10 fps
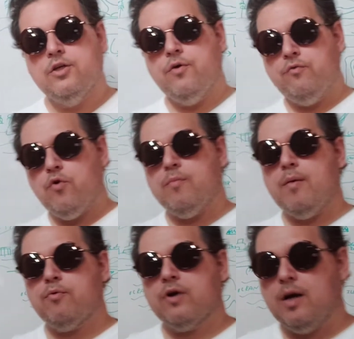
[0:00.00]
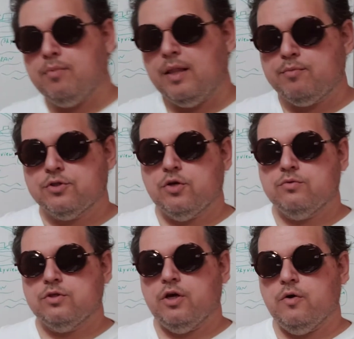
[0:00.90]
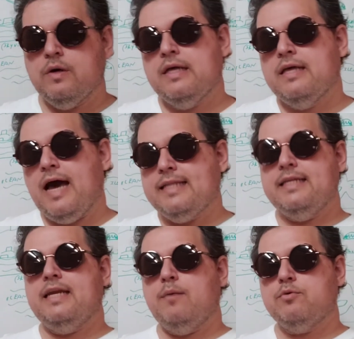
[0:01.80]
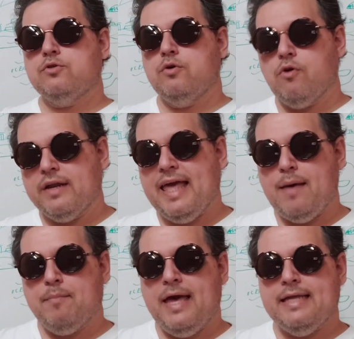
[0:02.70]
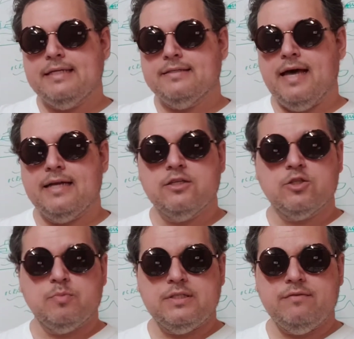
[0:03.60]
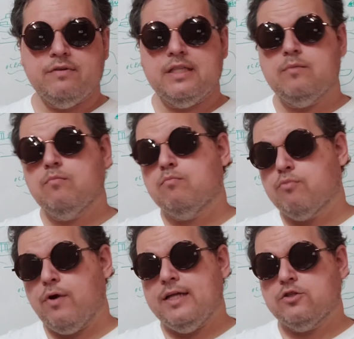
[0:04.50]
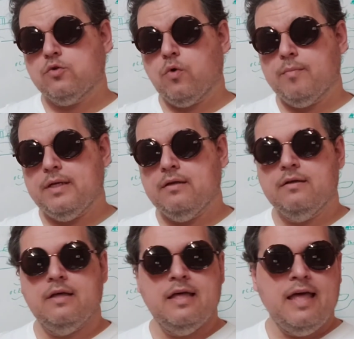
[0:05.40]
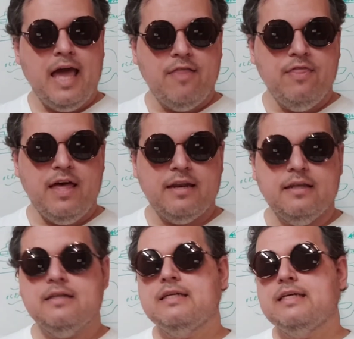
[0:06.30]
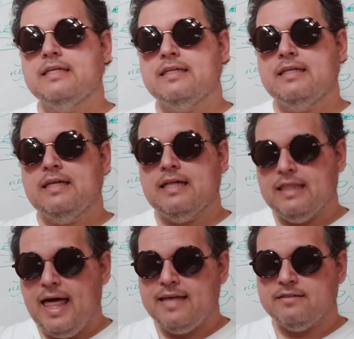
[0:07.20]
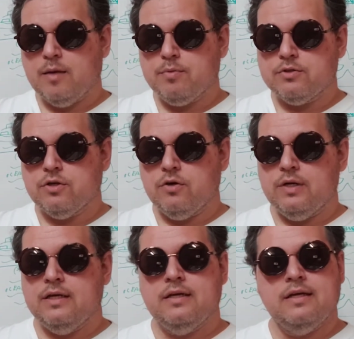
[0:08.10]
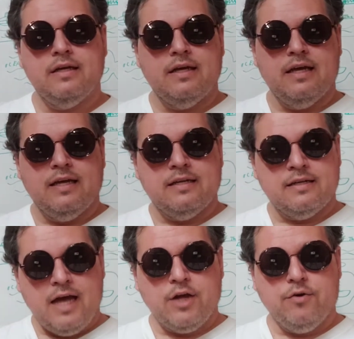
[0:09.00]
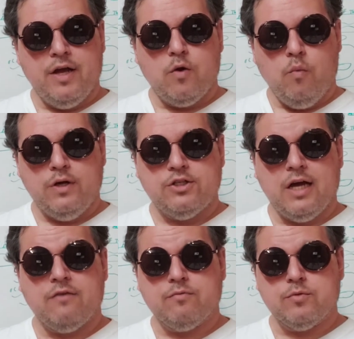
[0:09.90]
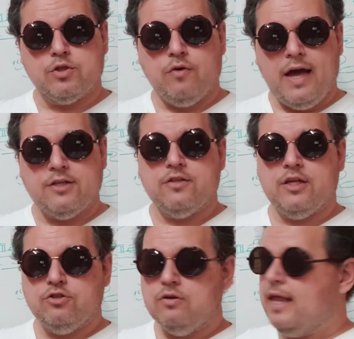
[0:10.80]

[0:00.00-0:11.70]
If you remember a couple episodes ago, I did an episode on campaign design, specifically brainstorming. And then, last episode, I created a one-shot from scratch that should